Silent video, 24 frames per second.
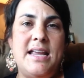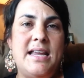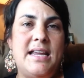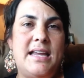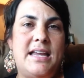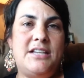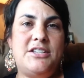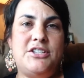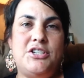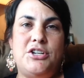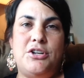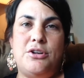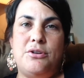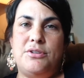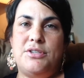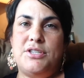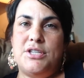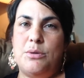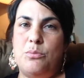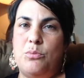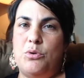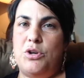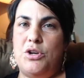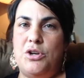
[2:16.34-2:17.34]
get to know
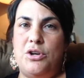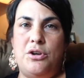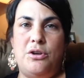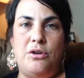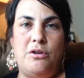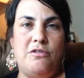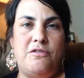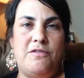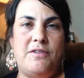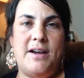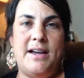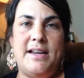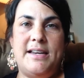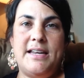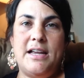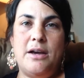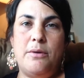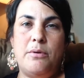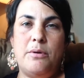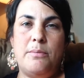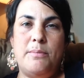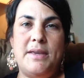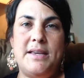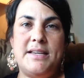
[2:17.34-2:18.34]
someone new, find
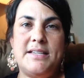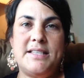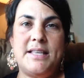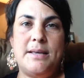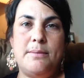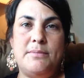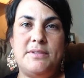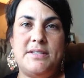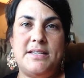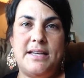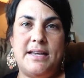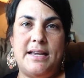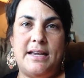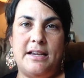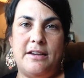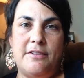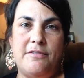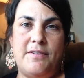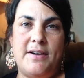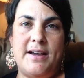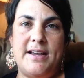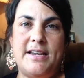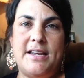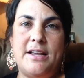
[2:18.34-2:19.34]
out what makes them tick,
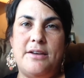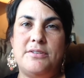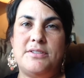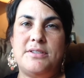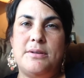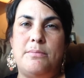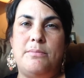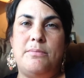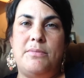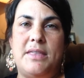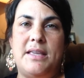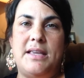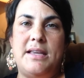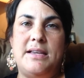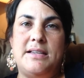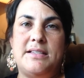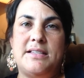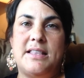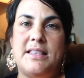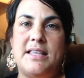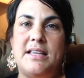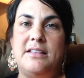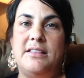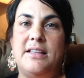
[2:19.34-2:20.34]
find out some things
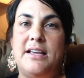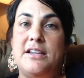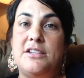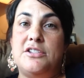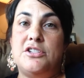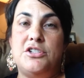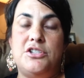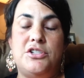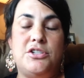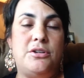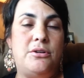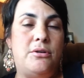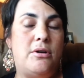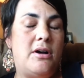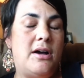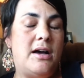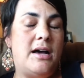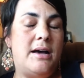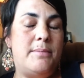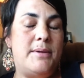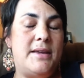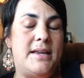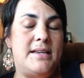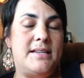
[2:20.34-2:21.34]
that they like to do,
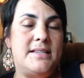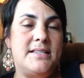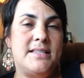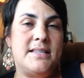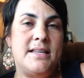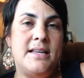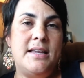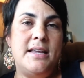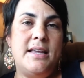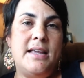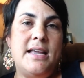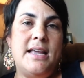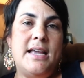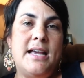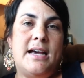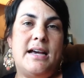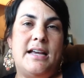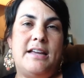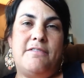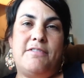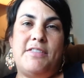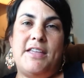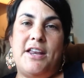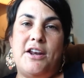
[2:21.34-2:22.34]
hobbies.
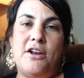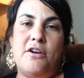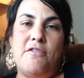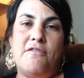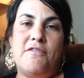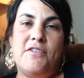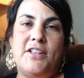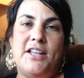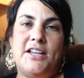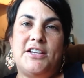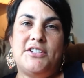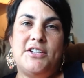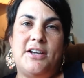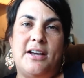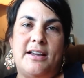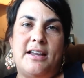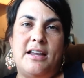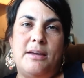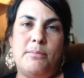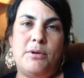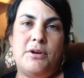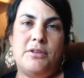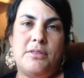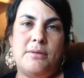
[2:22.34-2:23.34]
If they don't feel like
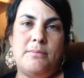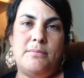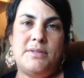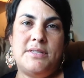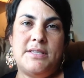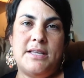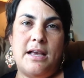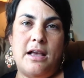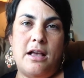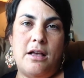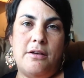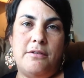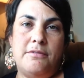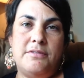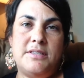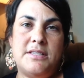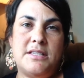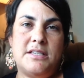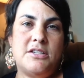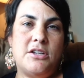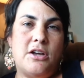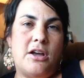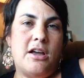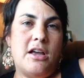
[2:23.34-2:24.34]
talking about
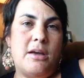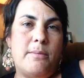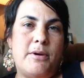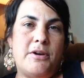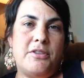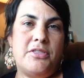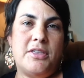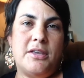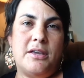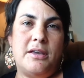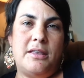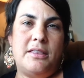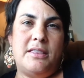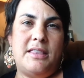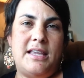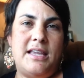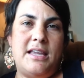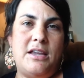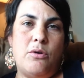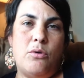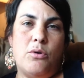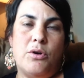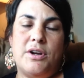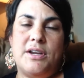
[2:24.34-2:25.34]
themselves, talk about
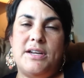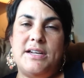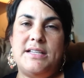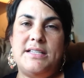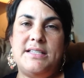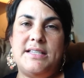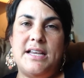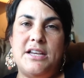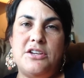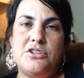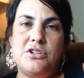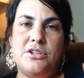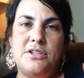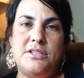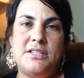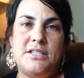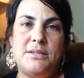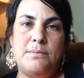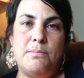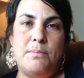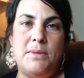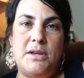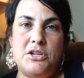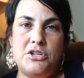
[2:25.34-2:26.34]
the organization's
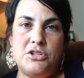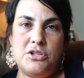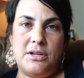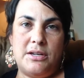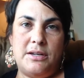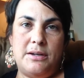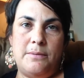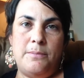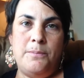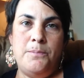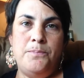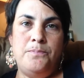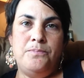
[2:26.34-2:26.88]
mission,